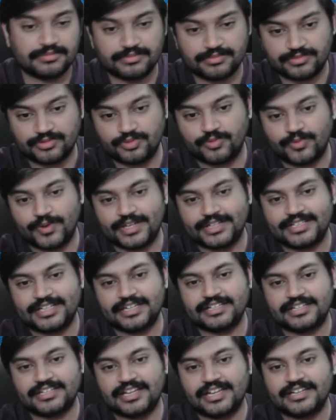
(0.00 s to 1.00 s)
White
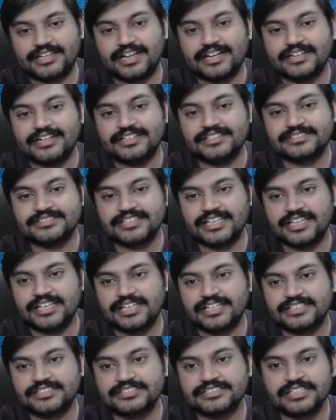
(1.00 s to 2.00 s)
can try knight
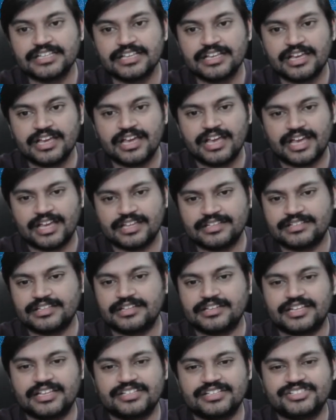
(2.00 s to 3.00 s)
d6 and
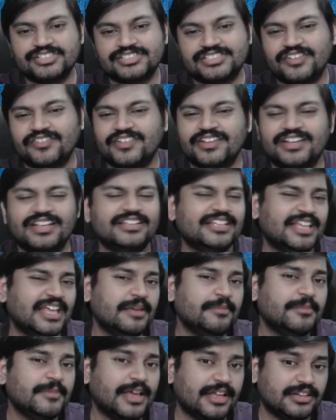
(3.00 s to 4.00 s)
then king g7, and the
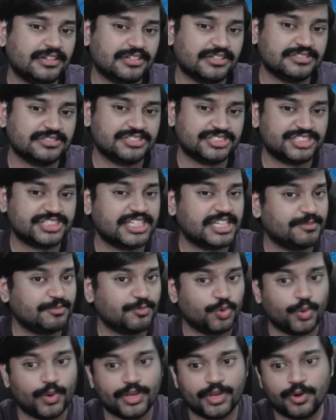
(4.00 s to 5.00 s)
game can just
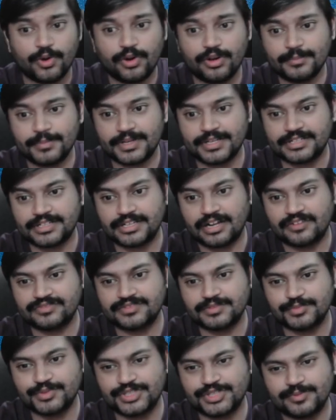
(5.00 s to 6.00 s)
keep going on. But
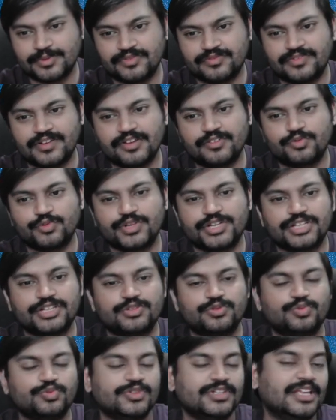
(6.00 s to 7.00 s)
after bishop f5 rook
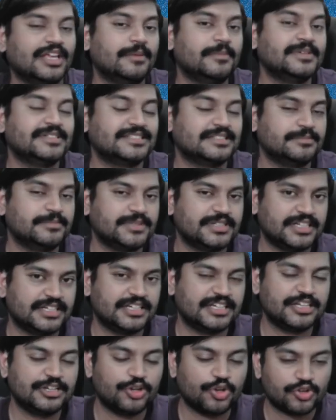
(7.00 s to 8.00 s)
e2, the game is
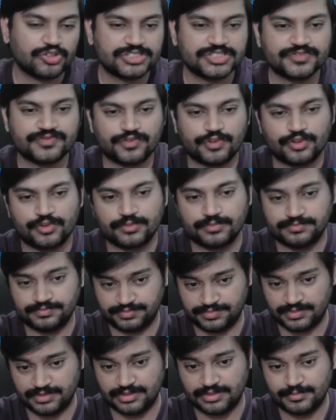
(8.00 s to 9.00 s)
immediately lost for
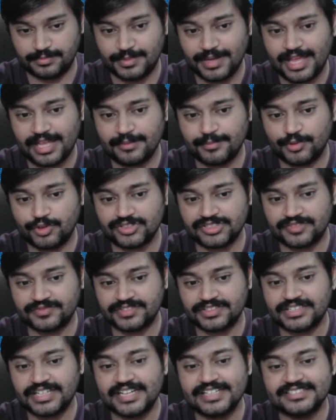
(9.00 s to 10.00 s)
black, because
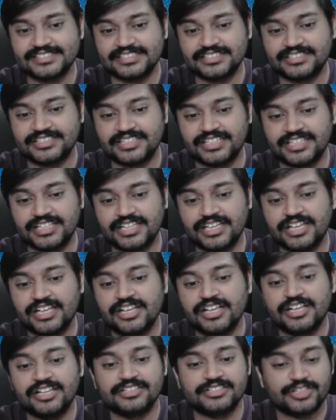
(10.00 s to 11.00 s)
after knight c3
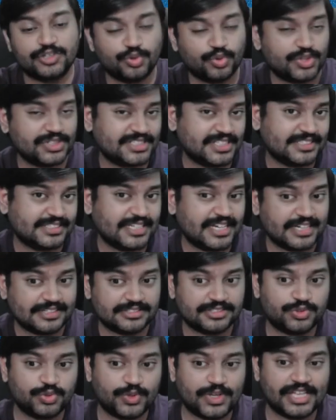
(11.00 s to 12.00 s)
the rook is
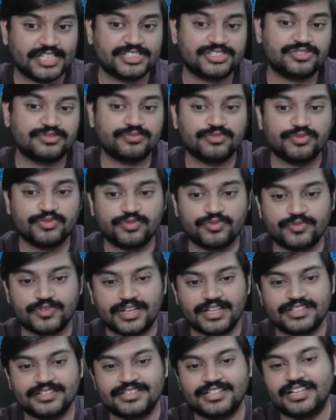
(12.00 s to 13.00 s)
attacked, the rook has to move,
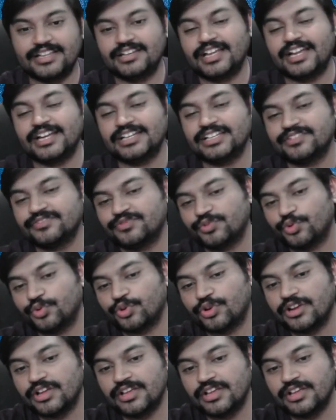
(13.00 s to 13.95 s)
and then knight e4.